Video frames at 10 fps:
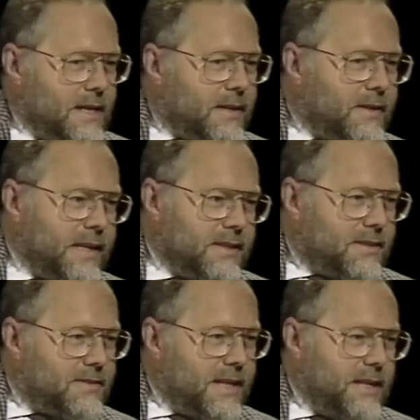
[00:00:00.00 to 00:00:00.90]
That
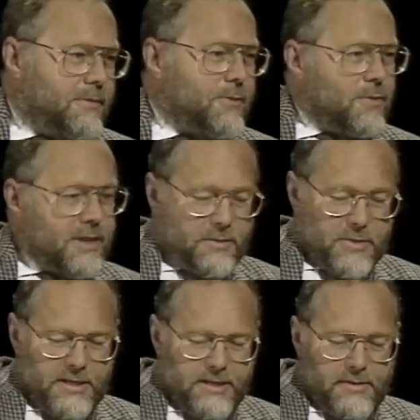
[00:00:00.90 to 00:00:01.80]
infalling
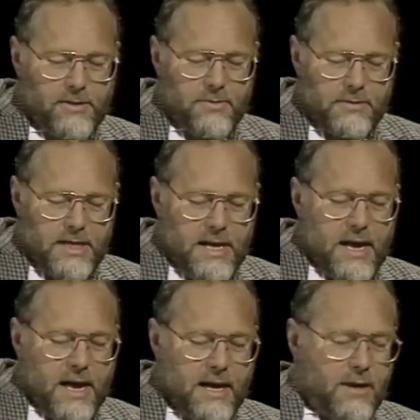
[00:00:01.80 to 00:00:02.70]
material
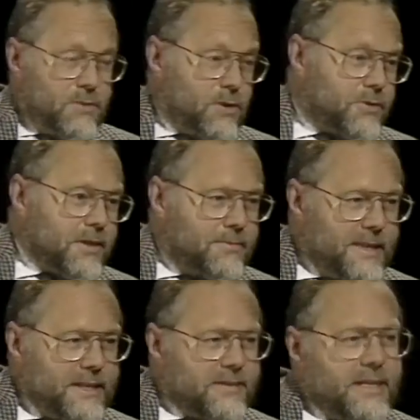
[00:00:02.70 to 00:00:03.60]
uh, will also
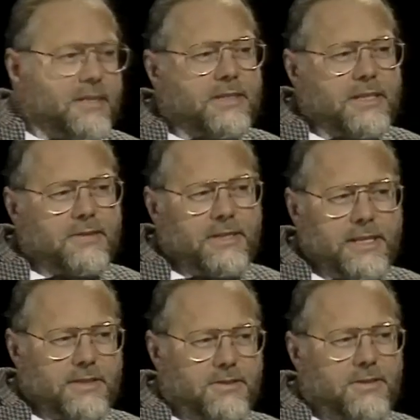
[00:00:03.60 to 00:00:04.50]
release energy as it
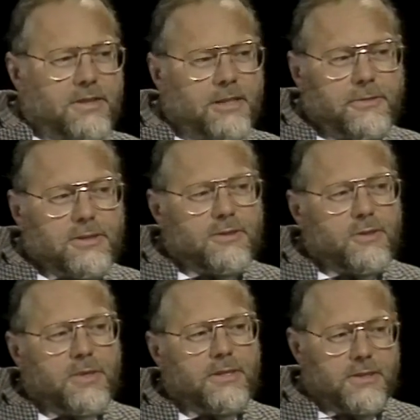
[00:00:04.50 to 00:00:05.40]
hits the surface of the
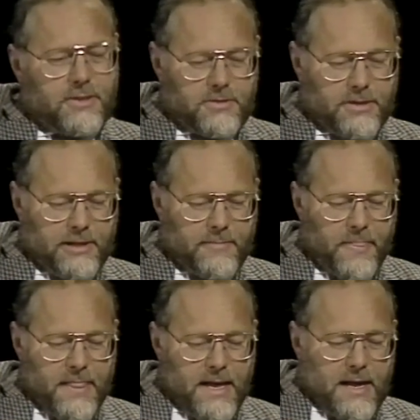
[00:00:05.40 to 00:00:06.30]
protostar,
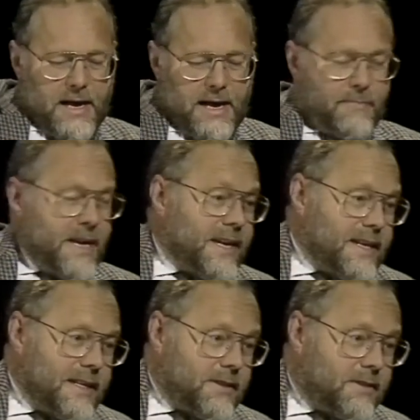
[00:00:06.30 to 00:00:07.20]
uh, making
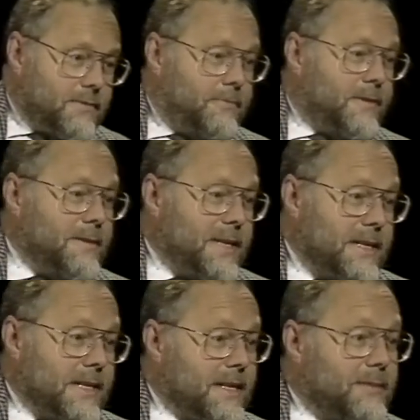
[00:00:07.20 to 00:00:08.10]
it very many
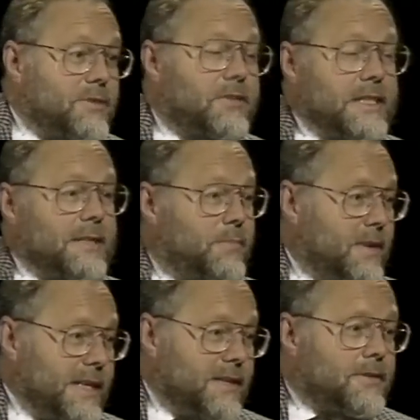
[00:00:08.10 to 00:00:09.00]
times the
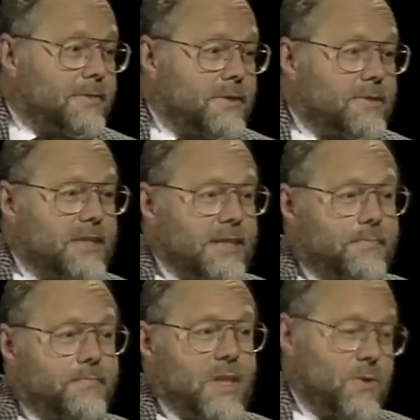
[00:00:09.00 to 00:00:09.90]
brightness of the sun,
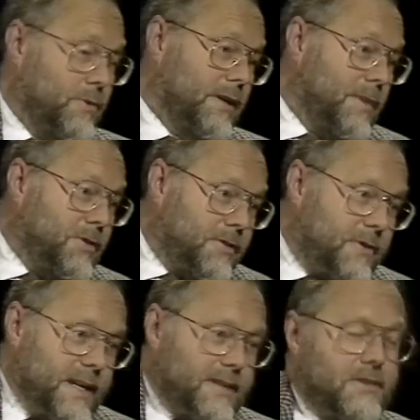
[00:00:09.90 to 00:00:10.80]
although most of the
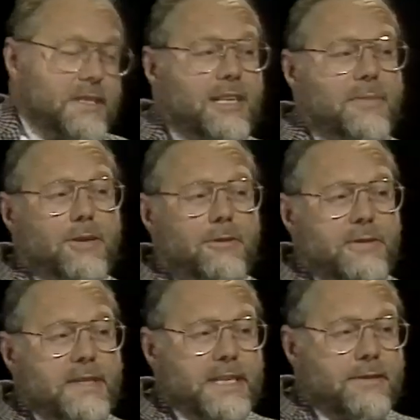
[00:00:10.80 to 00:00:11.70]
energy coming off in
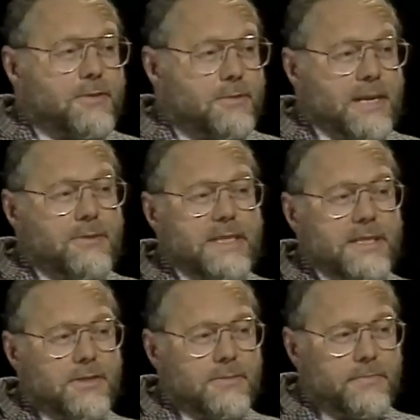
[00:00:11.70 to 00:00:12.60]
the infrared region.